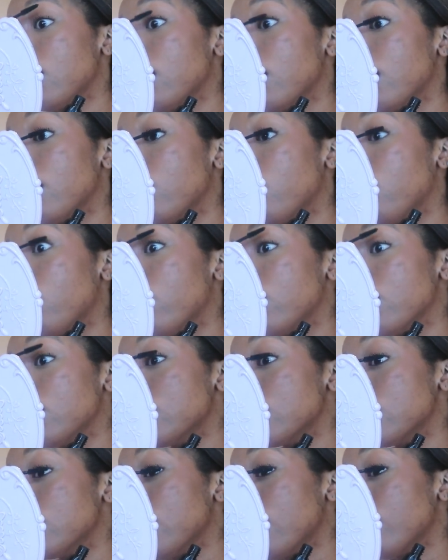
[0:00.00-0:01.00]
I
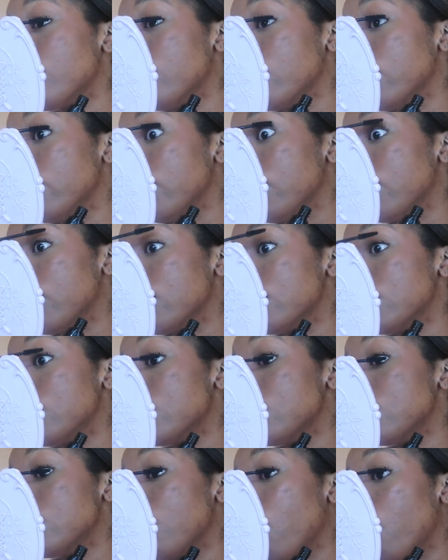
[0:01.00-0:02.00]
honestly have deleted
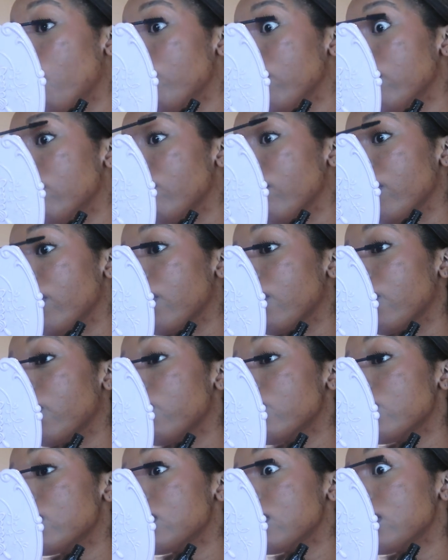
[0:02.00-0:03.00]
so many
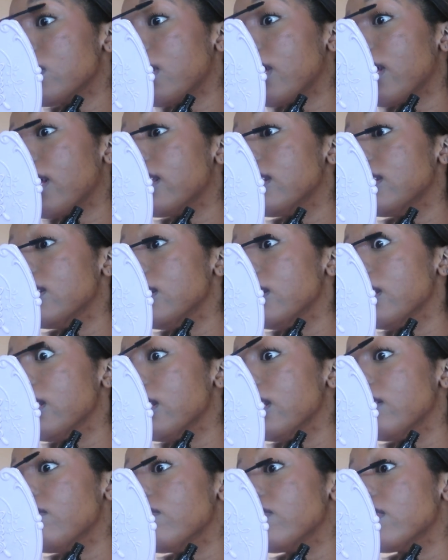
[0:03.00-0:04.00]
videos I
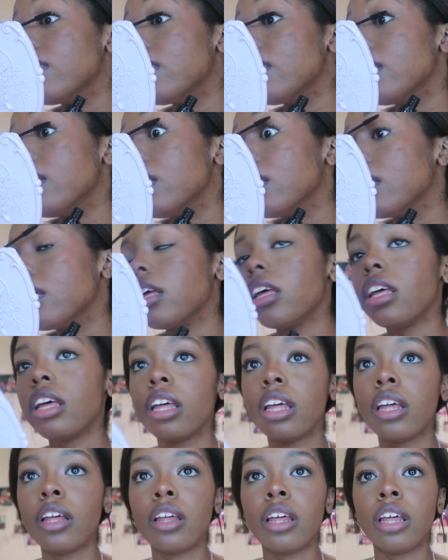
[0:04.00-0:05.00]
didn't even think
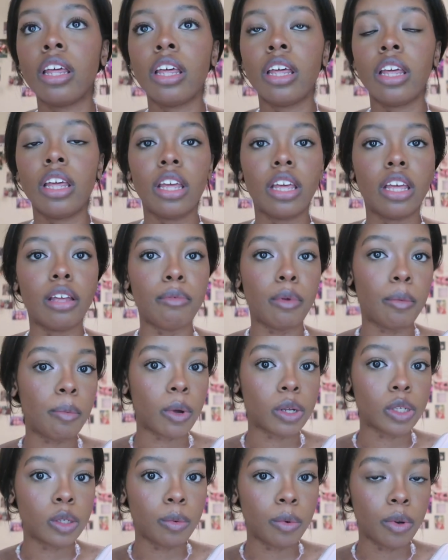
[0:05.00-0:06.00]
it'd be
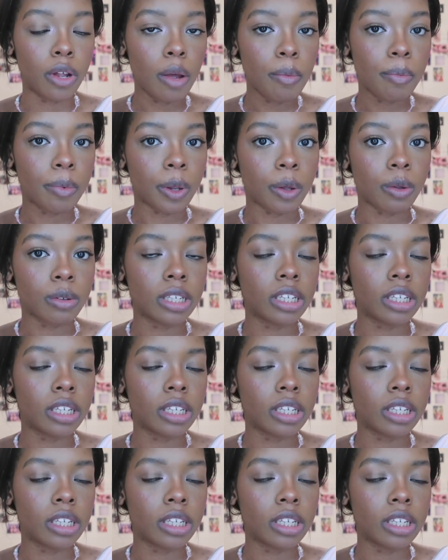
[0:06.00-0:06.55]
possible to upload.